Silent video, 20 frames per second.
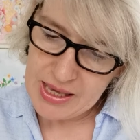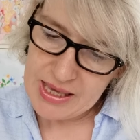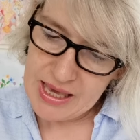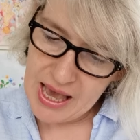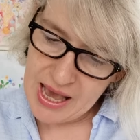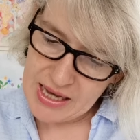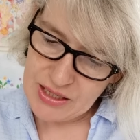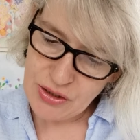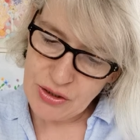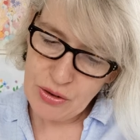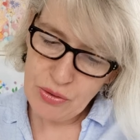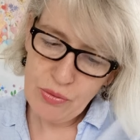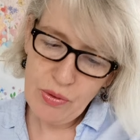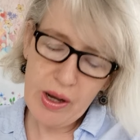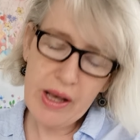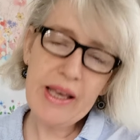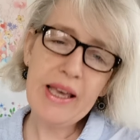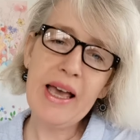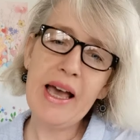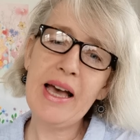Yeah, so
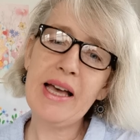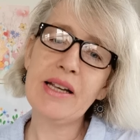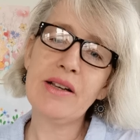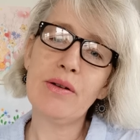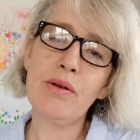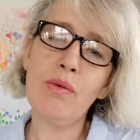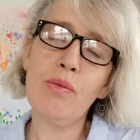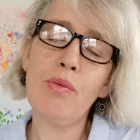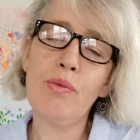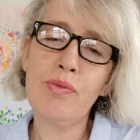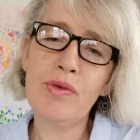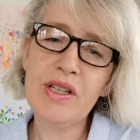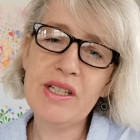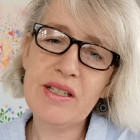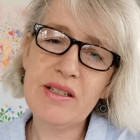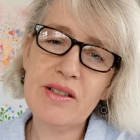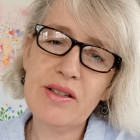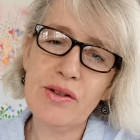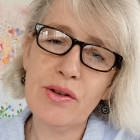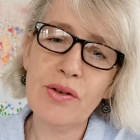again,
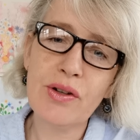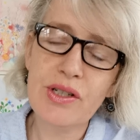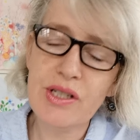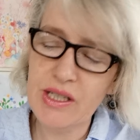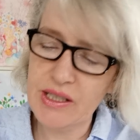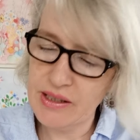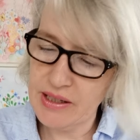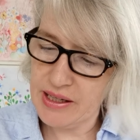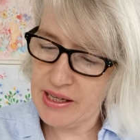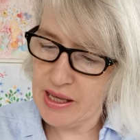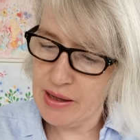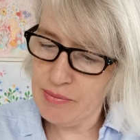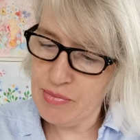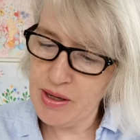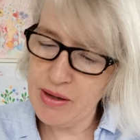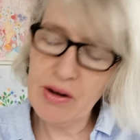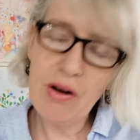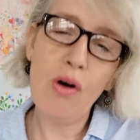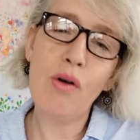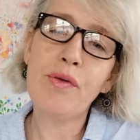this is another thing that came
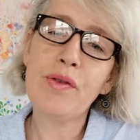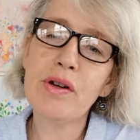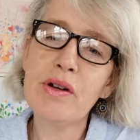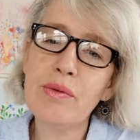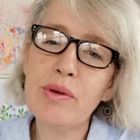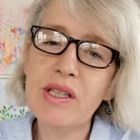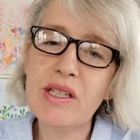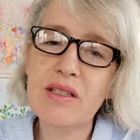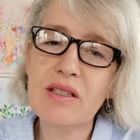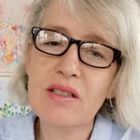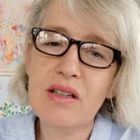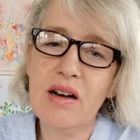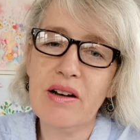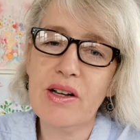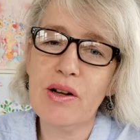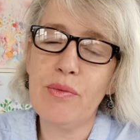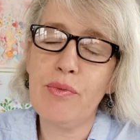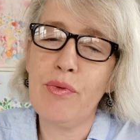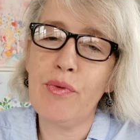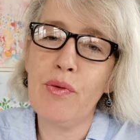in. Often when you
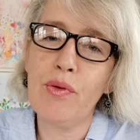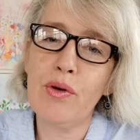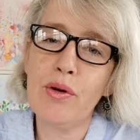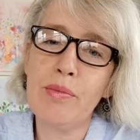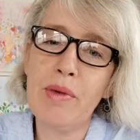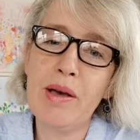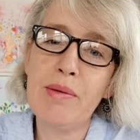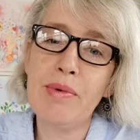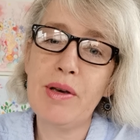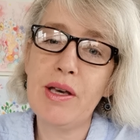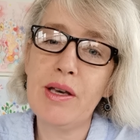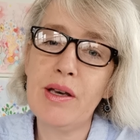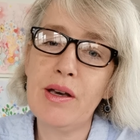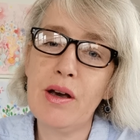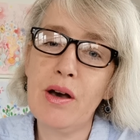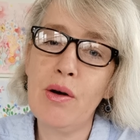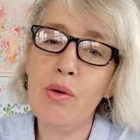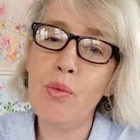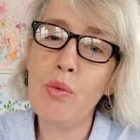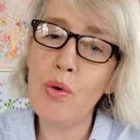sign up for
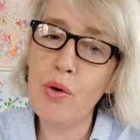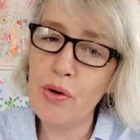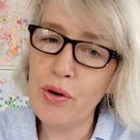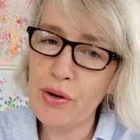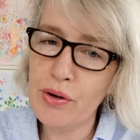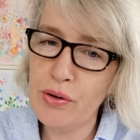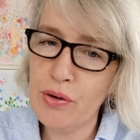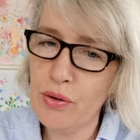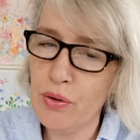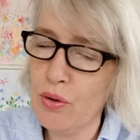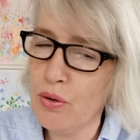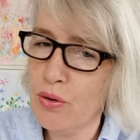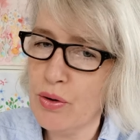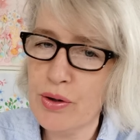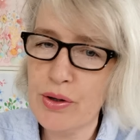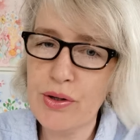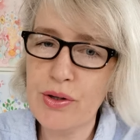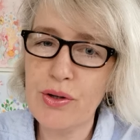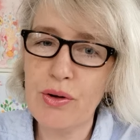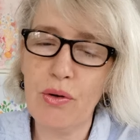maybe a work
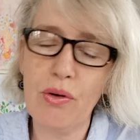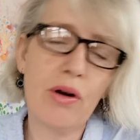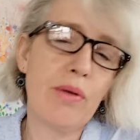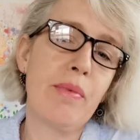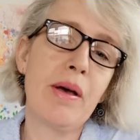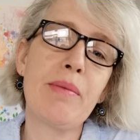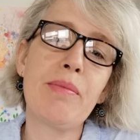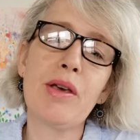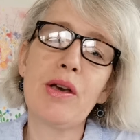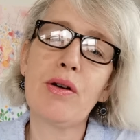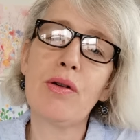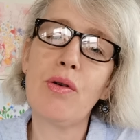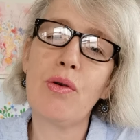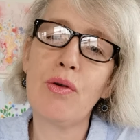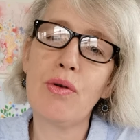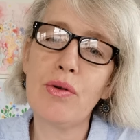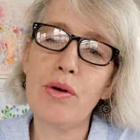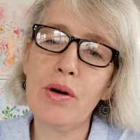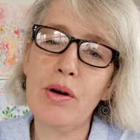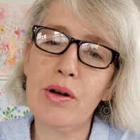course or maybe
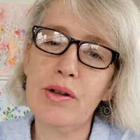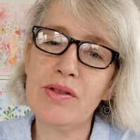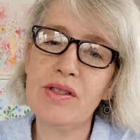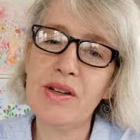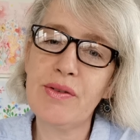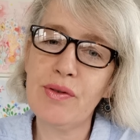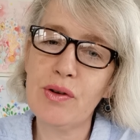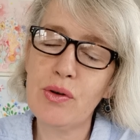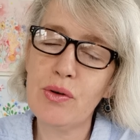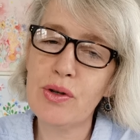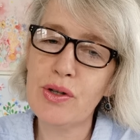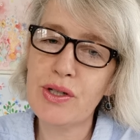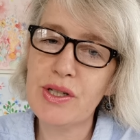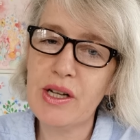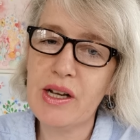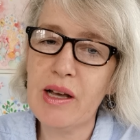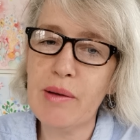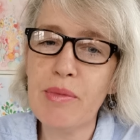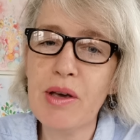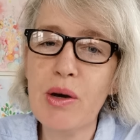a different course,
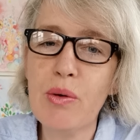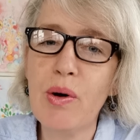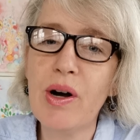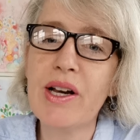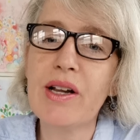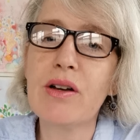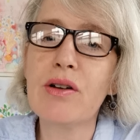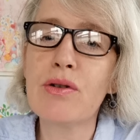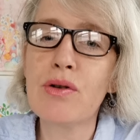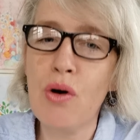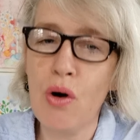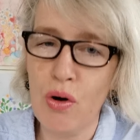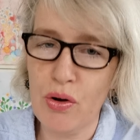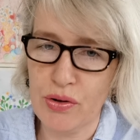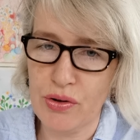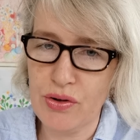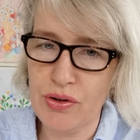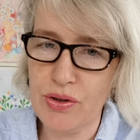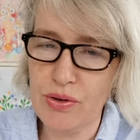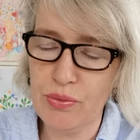there can be quite a
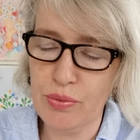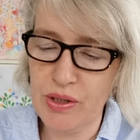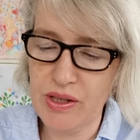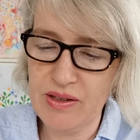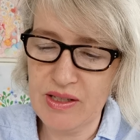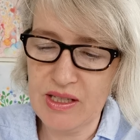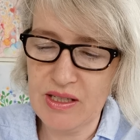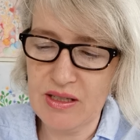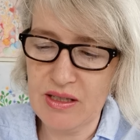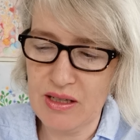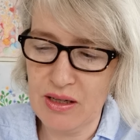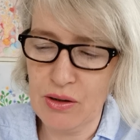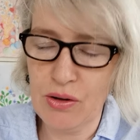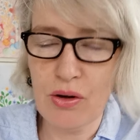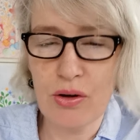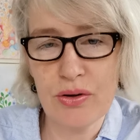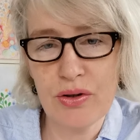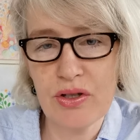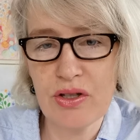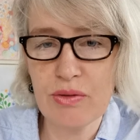cost. With this, the
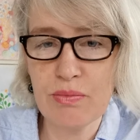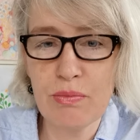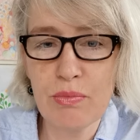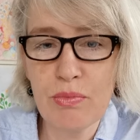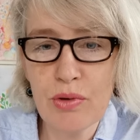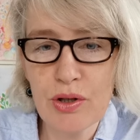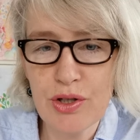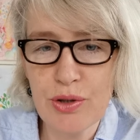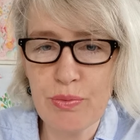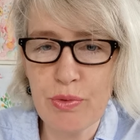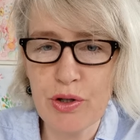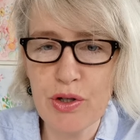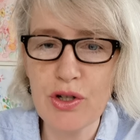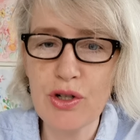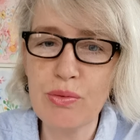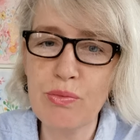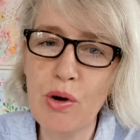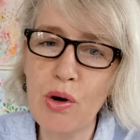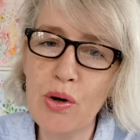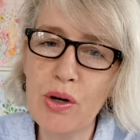cost is much, much
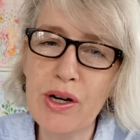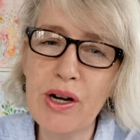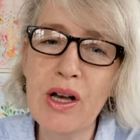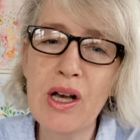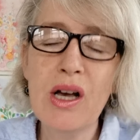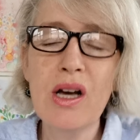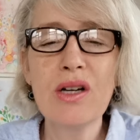smaller.